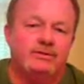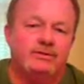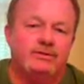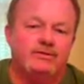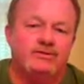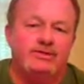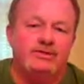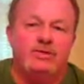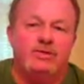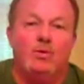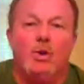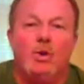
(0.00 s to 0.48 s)

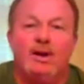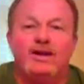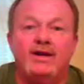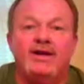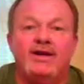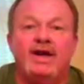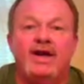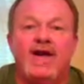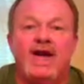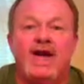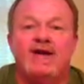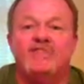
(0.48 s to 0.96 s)
She wanted
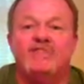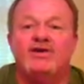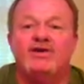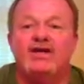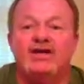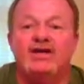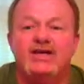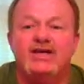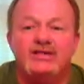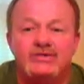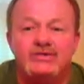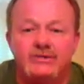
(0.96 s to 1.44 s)
to have a
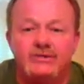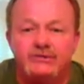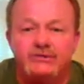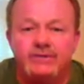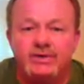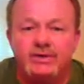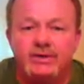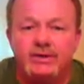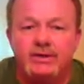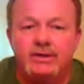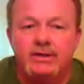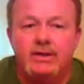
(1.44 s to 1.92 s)

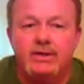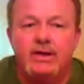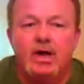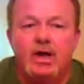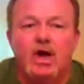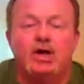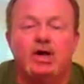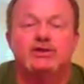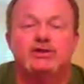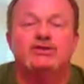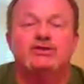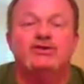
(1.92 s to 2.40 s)
history,
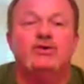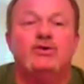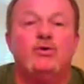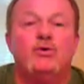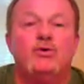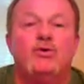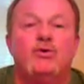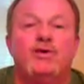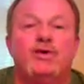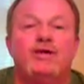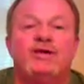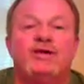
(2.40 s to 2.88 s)
a
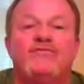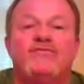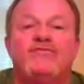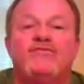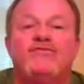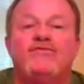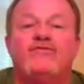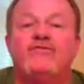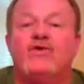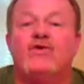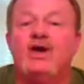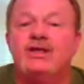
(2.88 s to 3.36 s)
story of
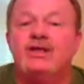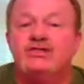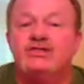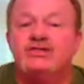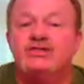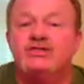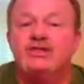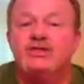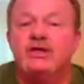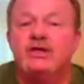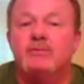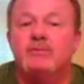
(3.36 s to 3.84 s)

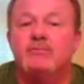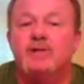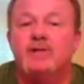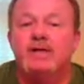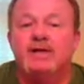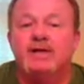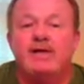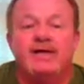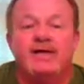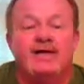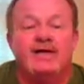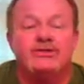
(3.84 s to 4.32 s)
friendship
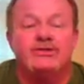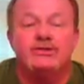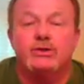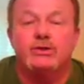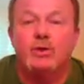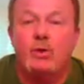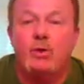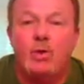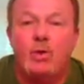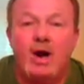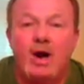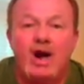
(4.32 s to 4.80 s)
that's
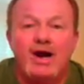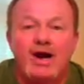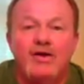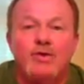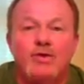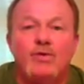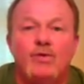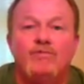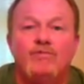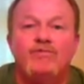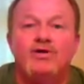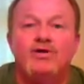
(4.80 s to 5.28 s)
acquired
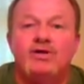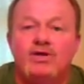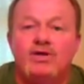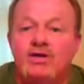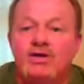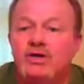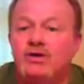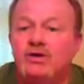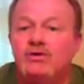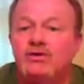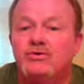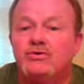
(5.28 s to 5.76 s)
over
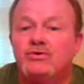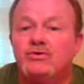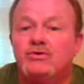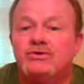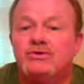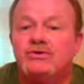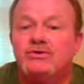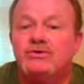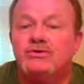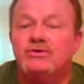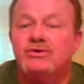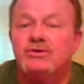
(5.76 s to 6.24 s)

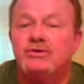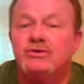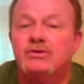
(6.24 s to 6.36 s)
years,